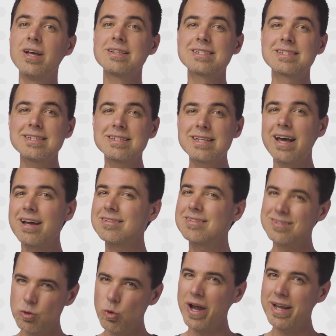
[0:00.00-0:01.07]
the syntax
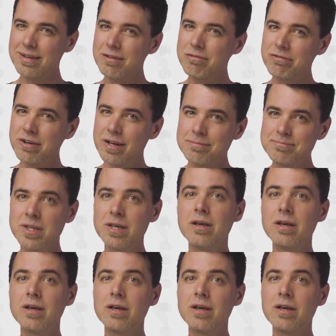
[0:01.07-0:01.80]
is quite different.